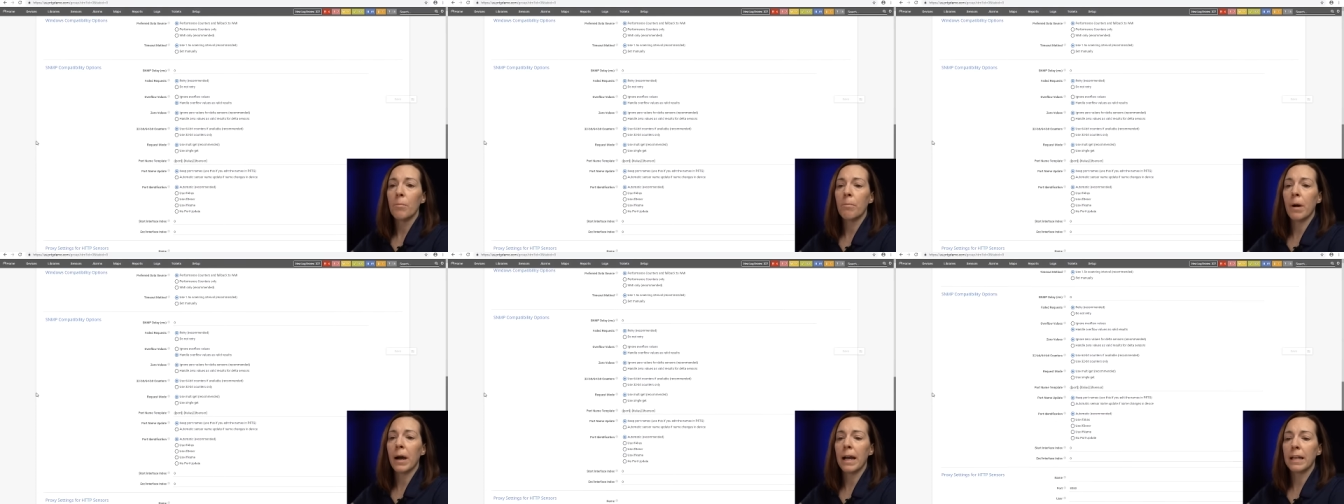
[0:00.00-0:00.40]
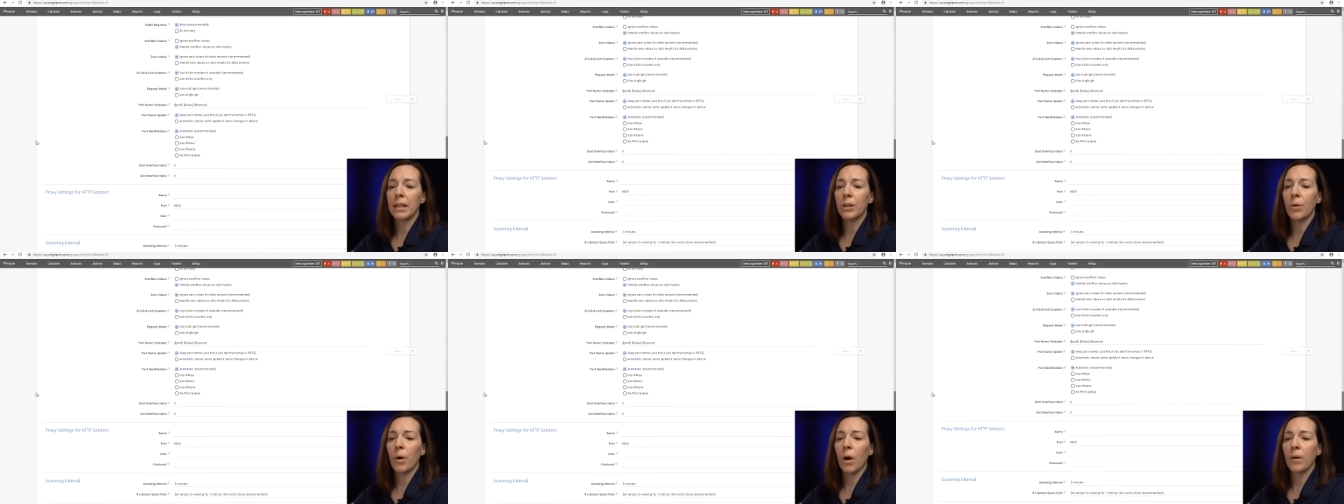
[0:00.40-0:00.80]
But
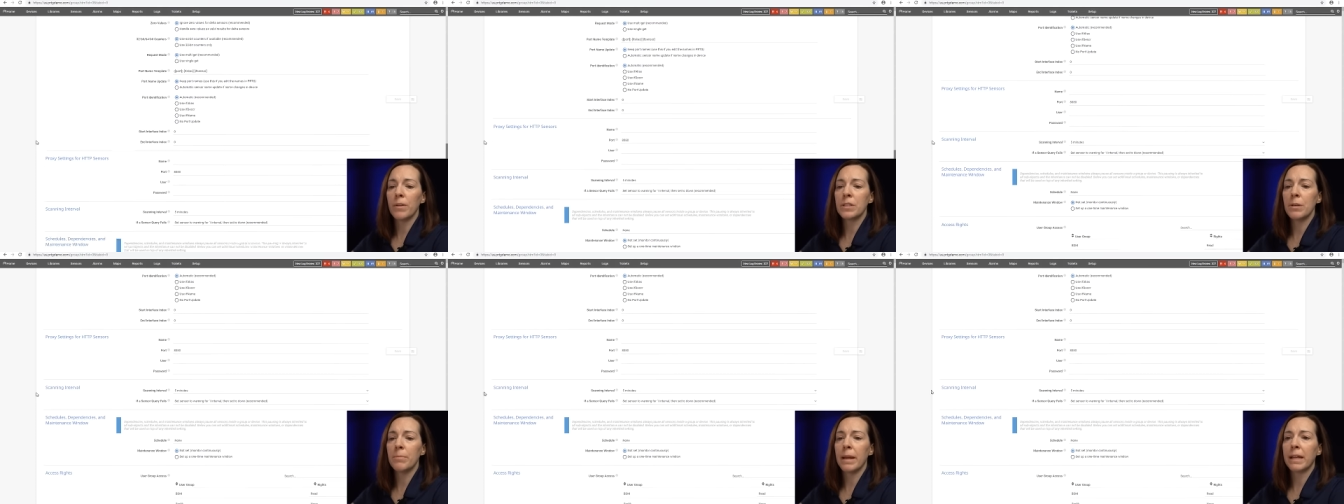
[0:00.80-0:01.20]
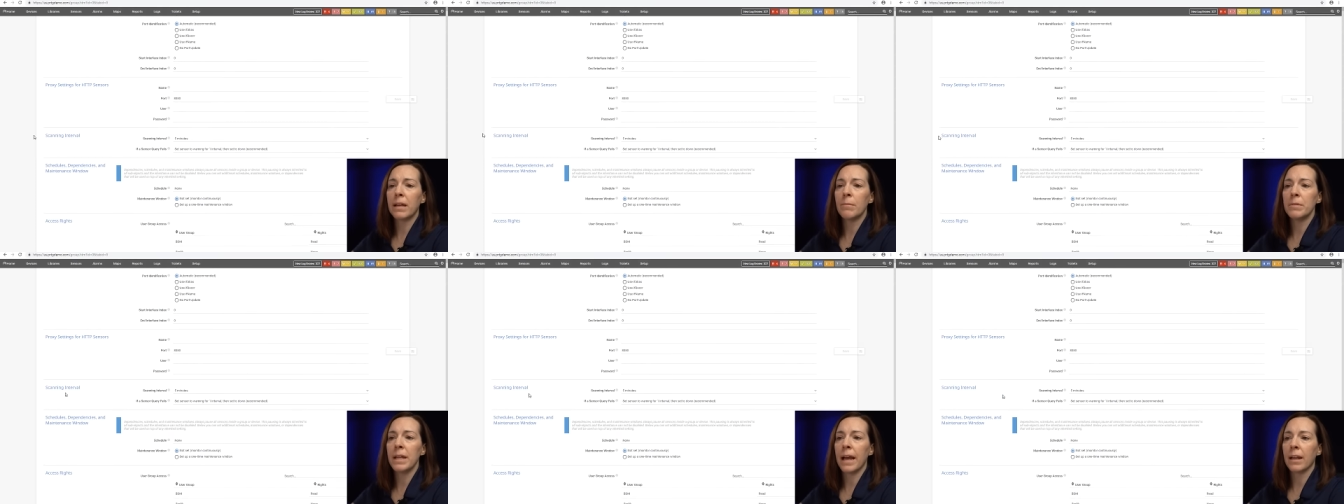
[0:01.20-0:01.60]
you also may
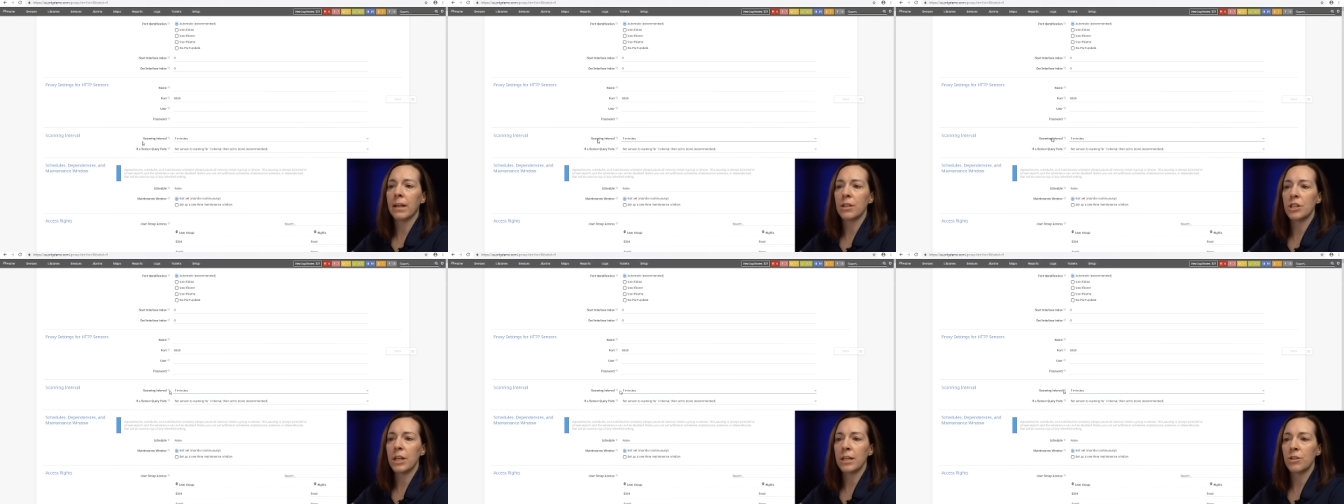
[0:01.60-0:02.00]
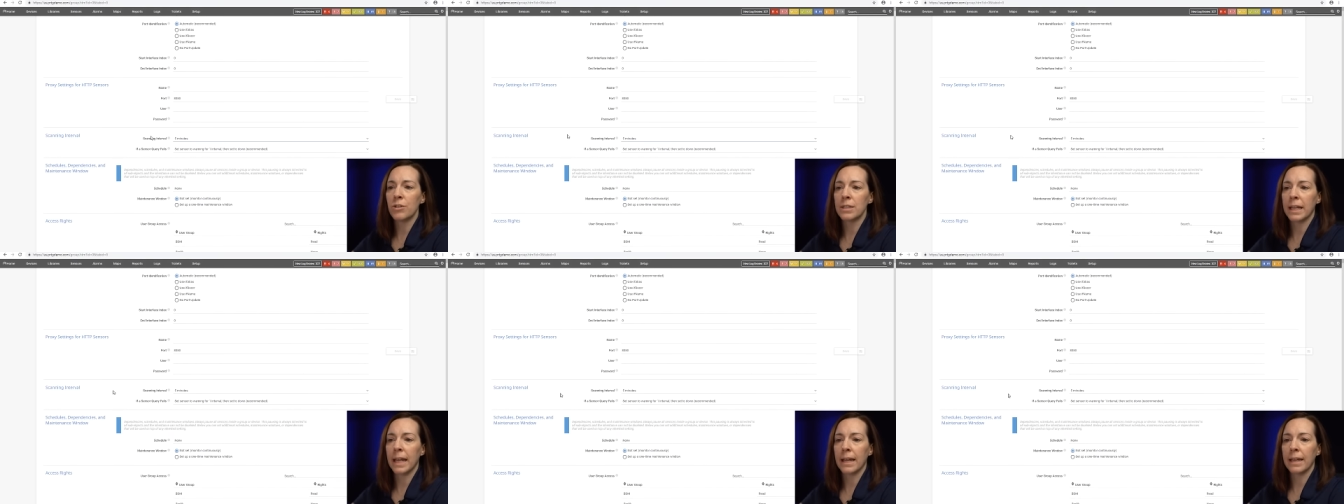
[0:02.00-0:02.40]
come down and change your
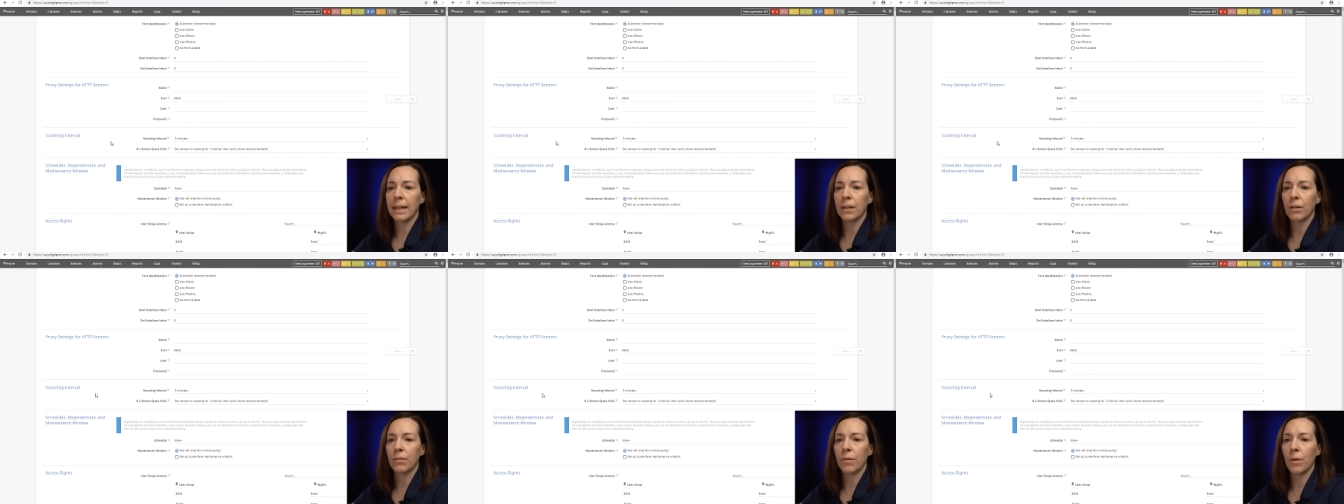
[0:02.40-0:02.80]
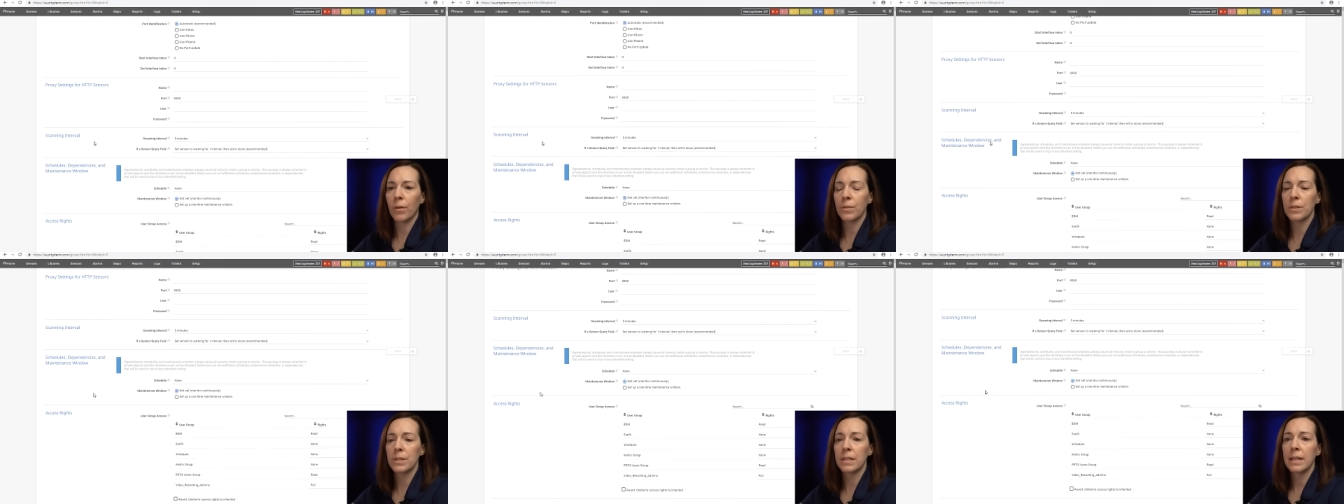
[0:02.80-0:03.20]
scanning
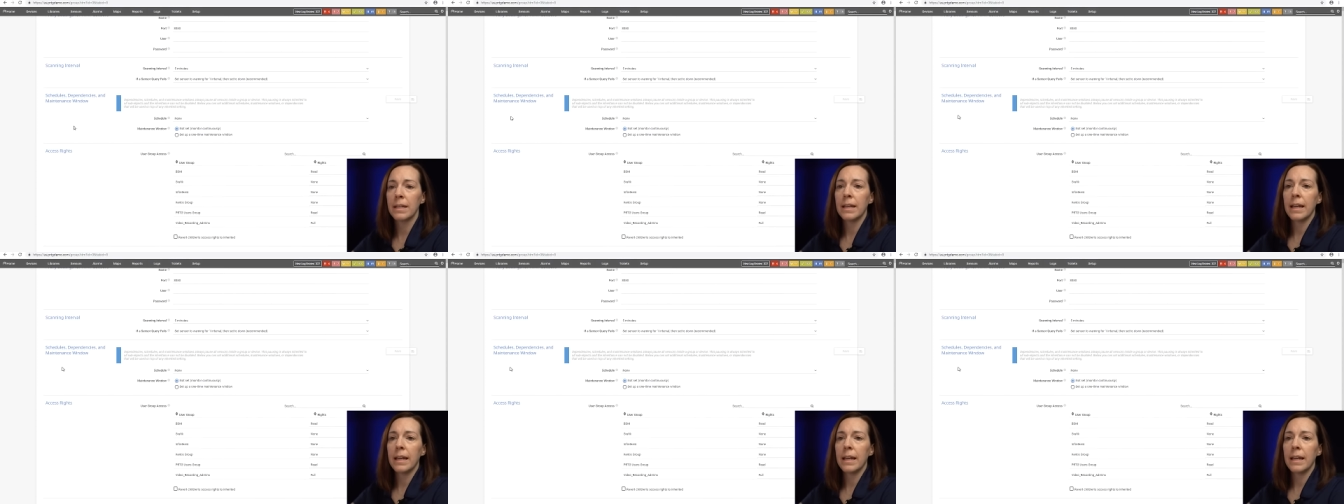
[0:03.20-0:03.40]
intervals